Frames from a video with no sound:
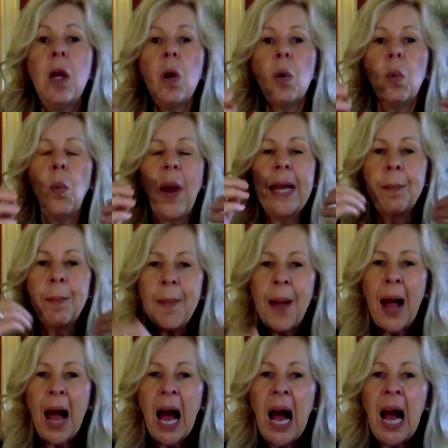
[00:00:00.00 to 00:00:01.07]
when
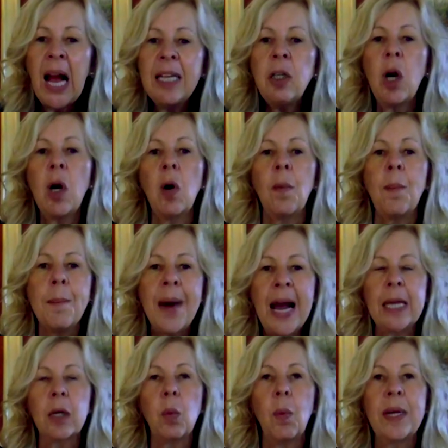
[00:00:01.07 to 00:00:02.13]
I know
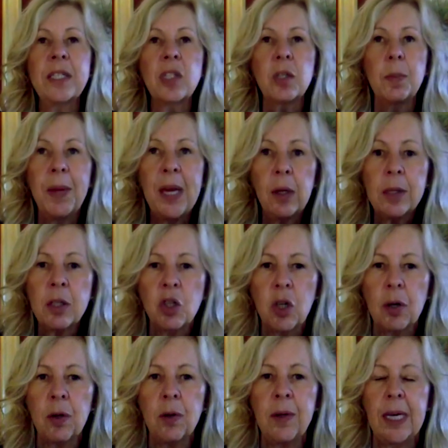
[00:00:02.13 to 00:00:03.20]
Mike wants to be on a
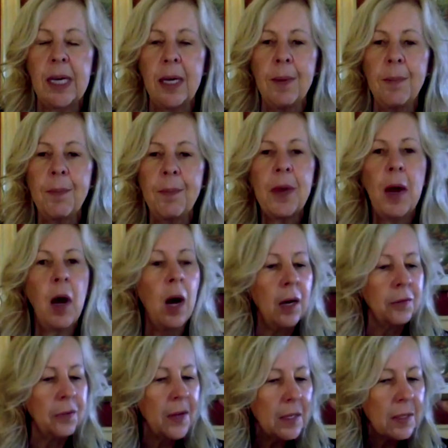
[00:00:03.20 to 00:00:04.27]
journey of
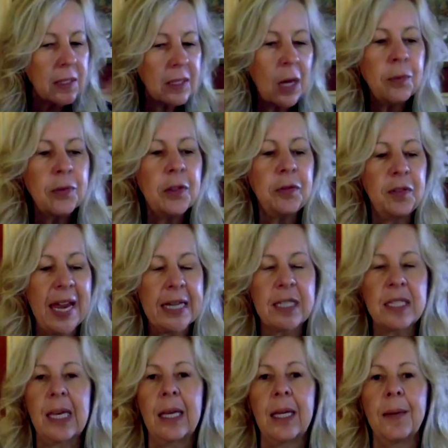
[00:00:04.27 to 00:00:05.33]
self reflecting